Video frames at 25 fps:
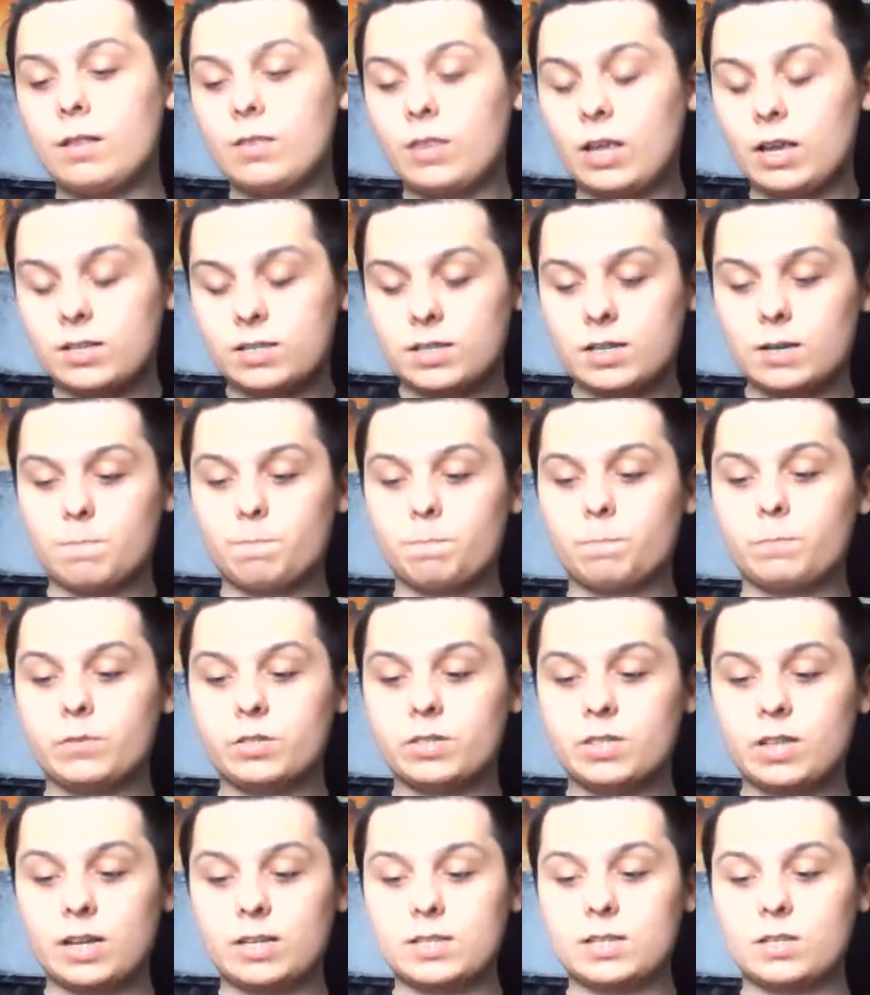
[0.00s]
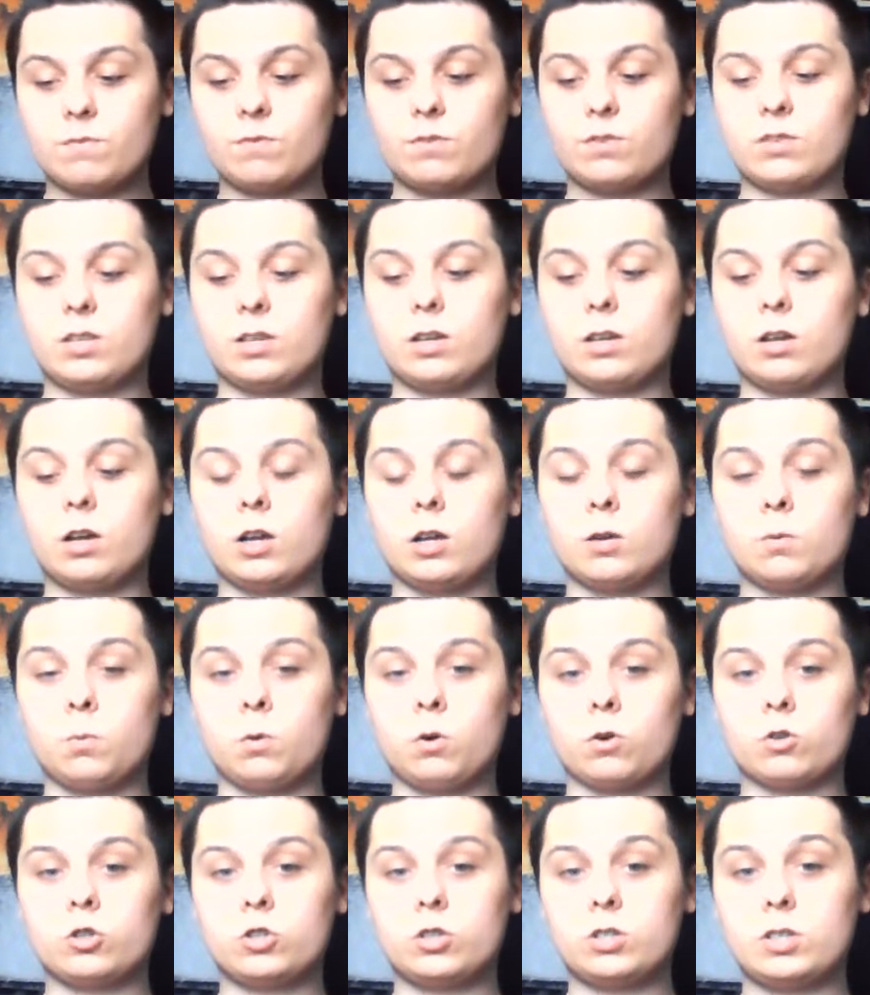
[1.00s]
And that's it. So that is everything I
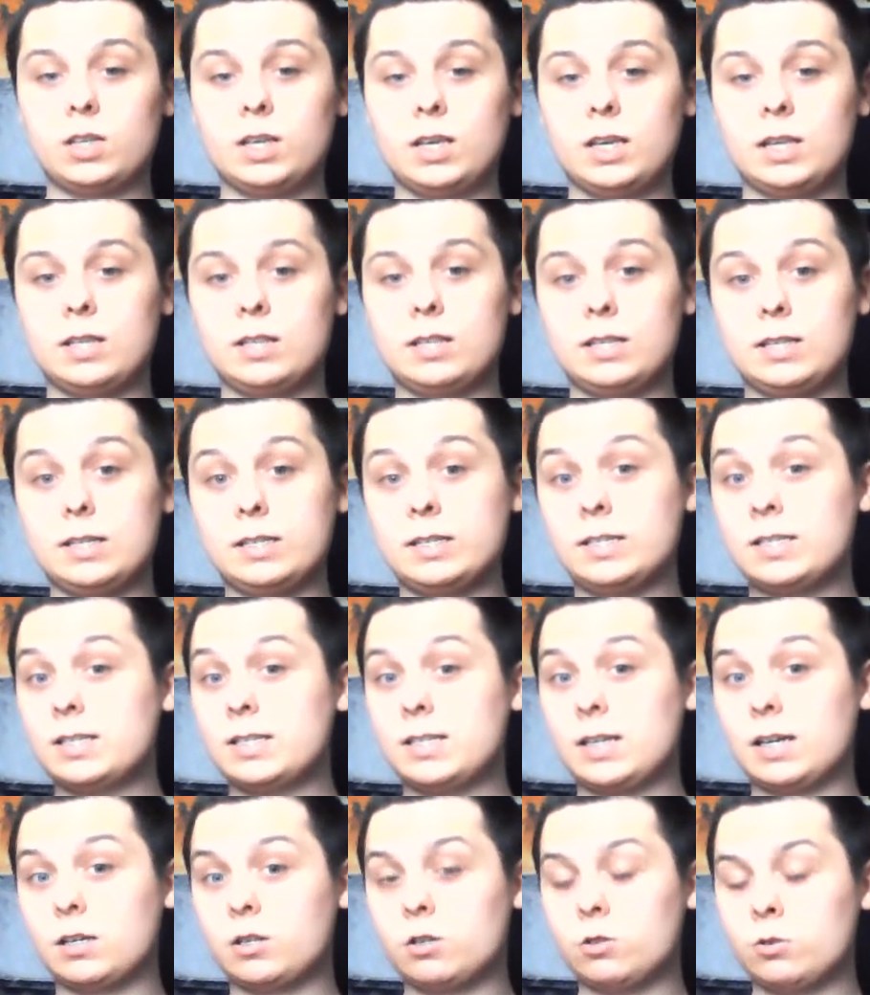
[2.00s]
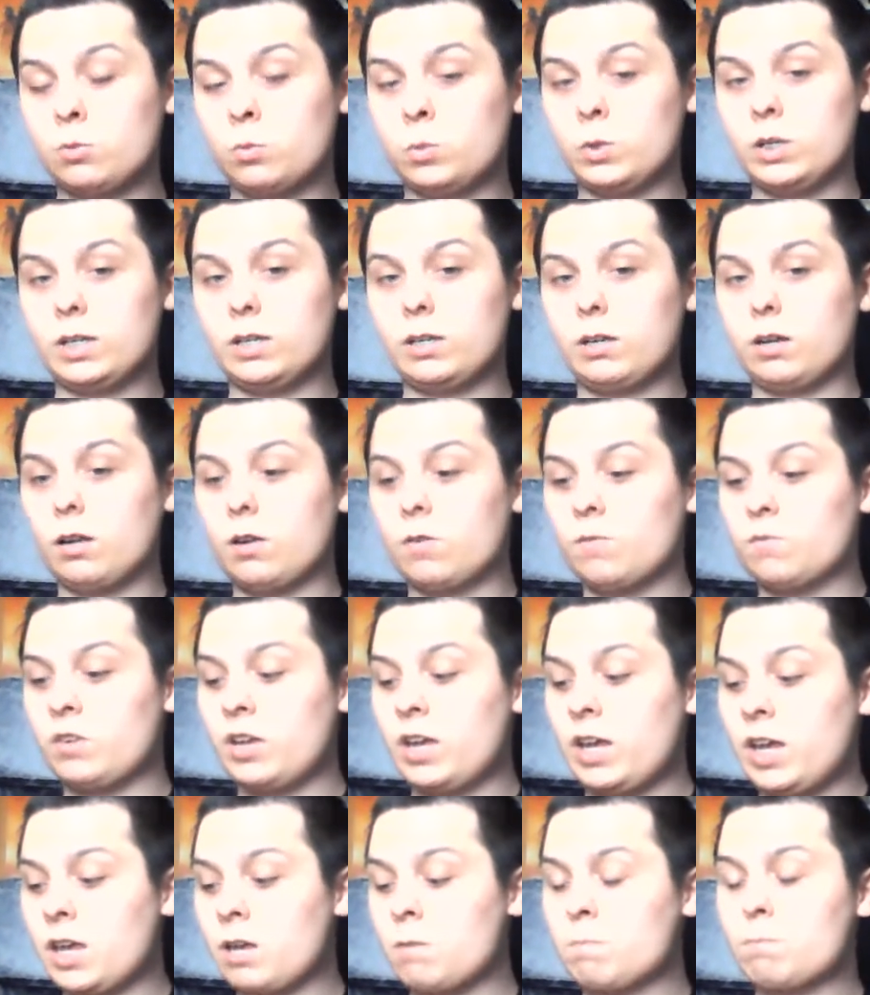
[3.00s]
watched in the second week
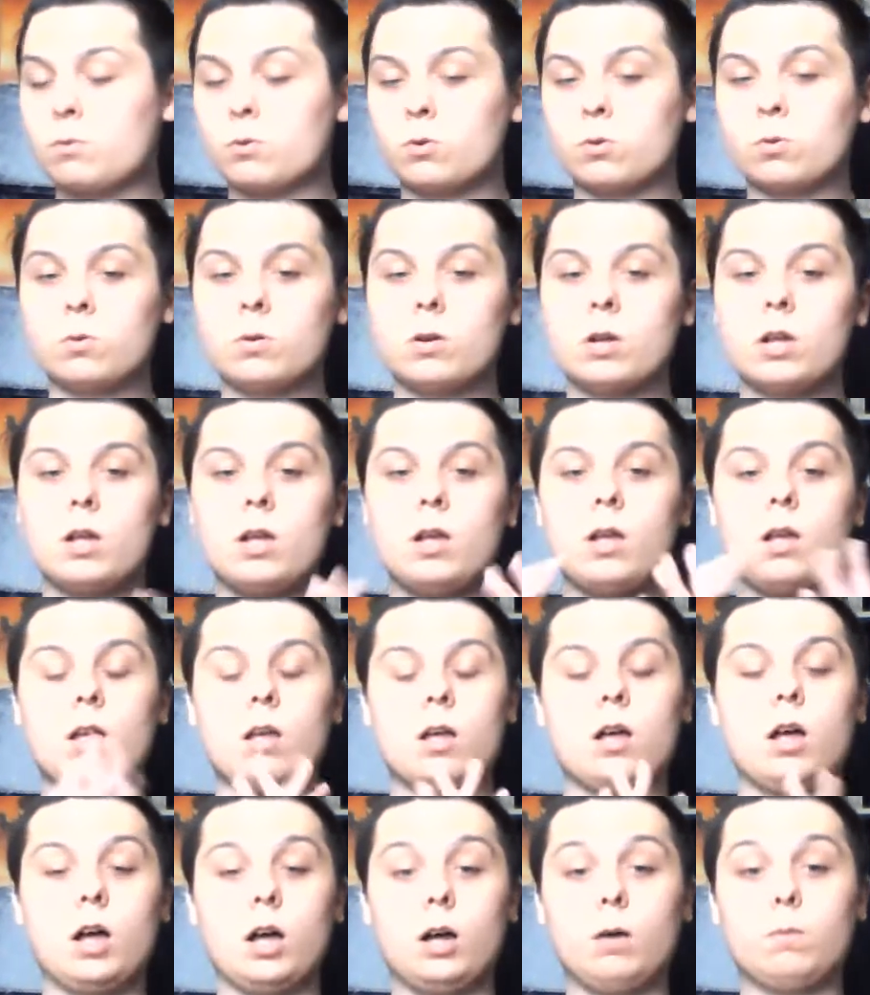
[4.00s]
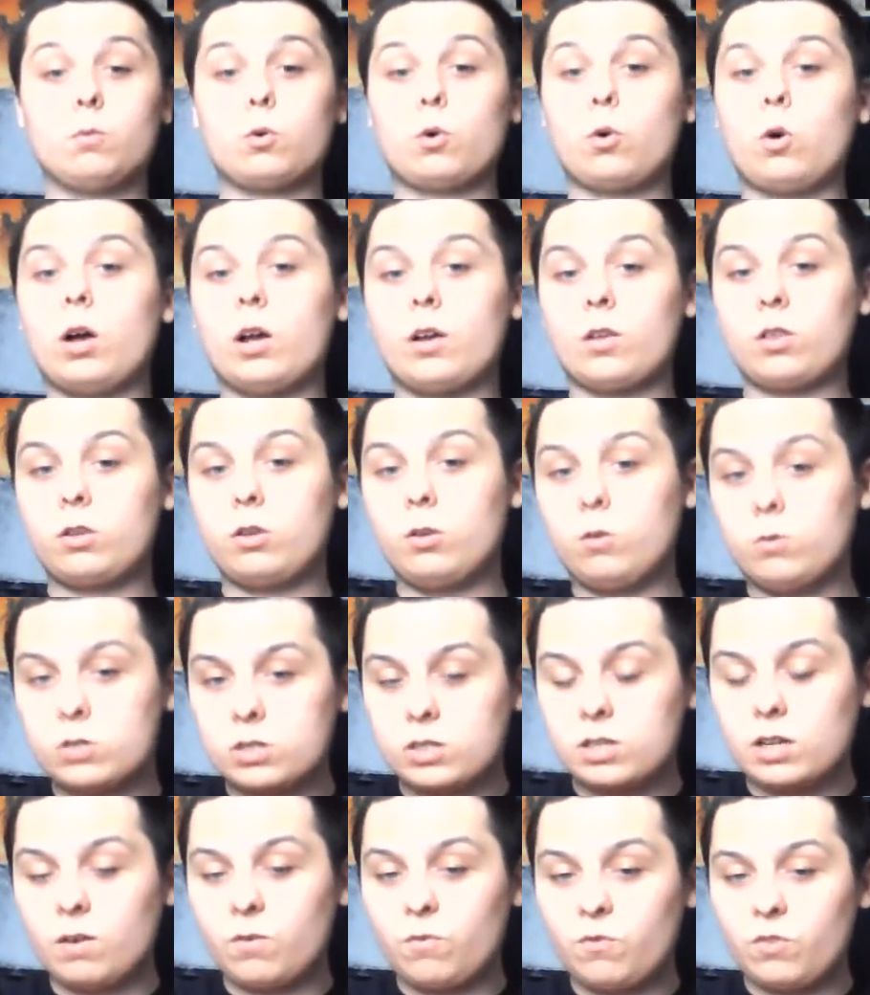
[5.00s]
of April. Quite a few
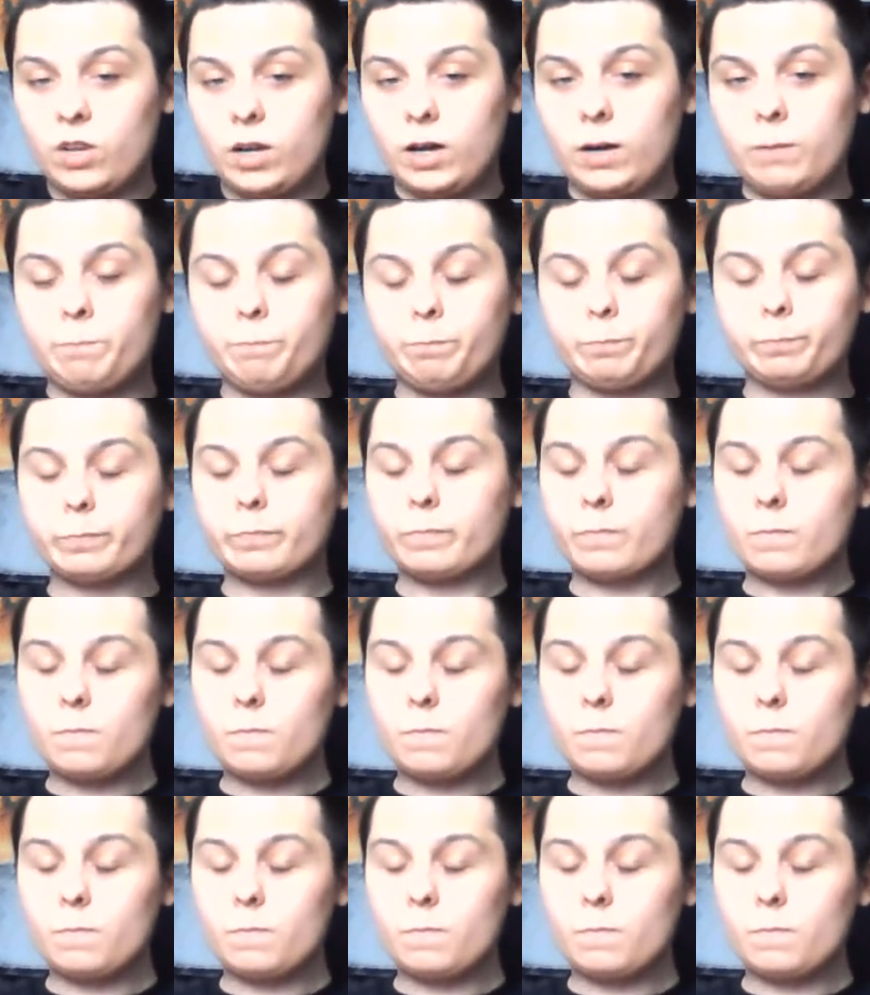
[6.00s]
stuff there.